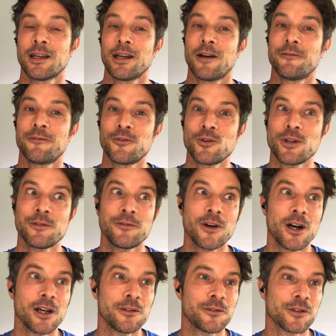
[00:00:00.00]
I'm
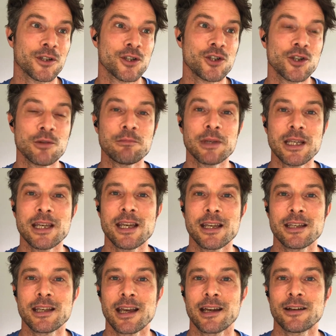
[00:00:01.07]
45 and I shouldn't be
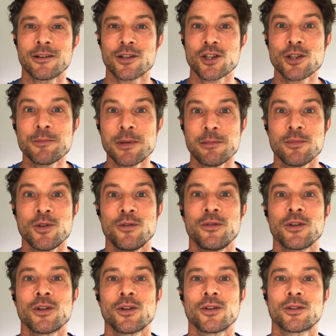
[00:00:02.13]
here now. I should be
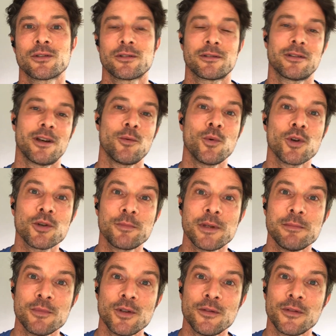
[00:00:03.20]
moving on. I want to be
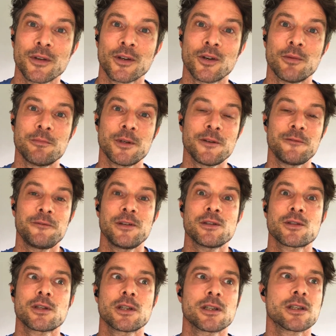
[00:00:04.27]
moving on, but it
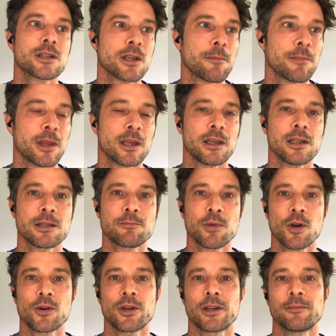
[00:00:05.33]
feels like something is
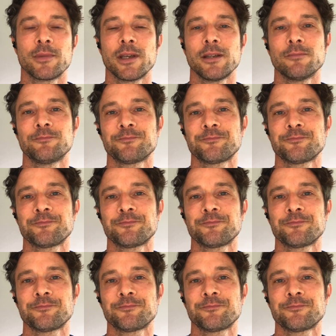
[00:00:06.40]
blocking me.